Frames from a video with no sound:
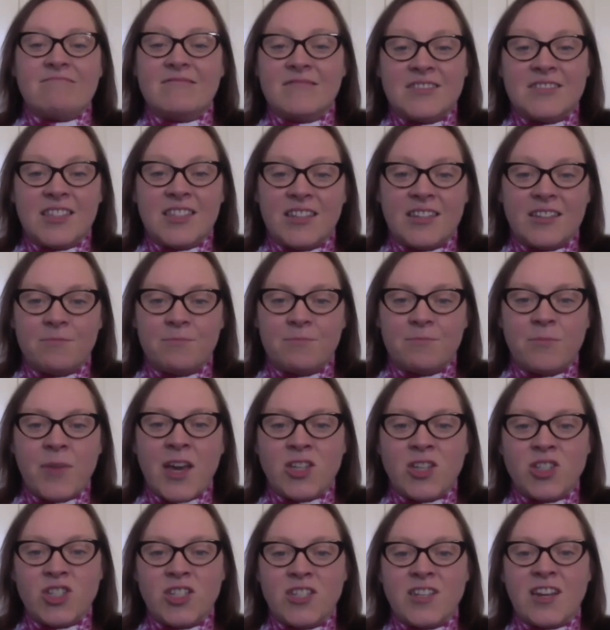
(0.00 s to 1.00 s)
the
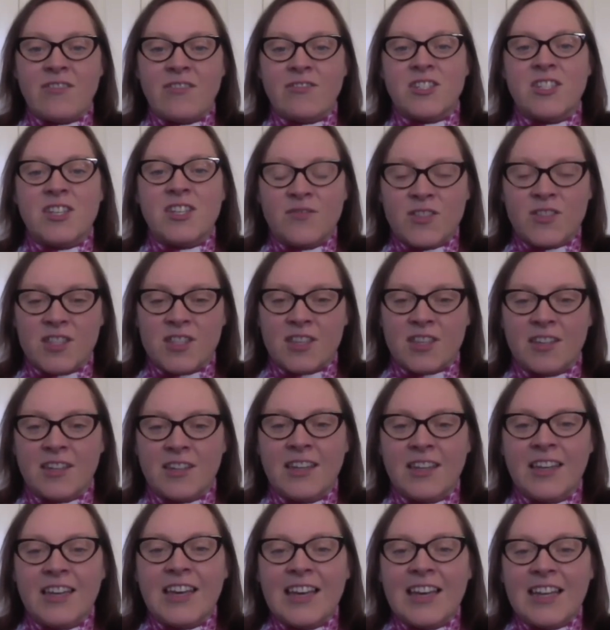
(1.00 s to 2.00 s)
passion narratives, the
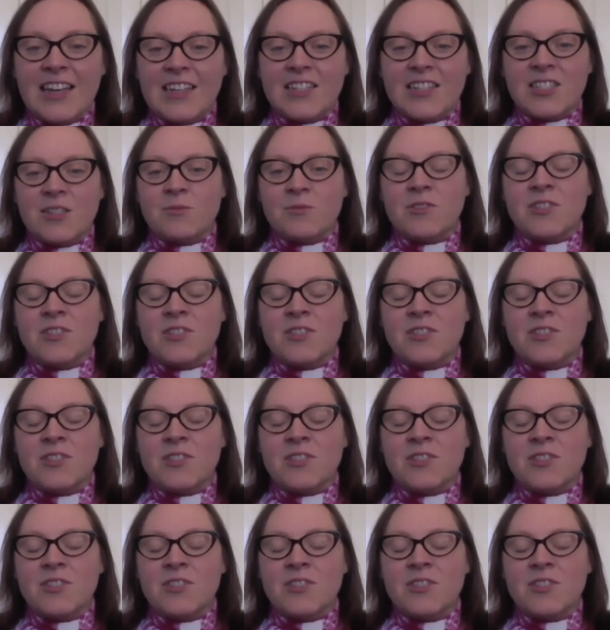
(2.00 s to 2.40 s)
lead up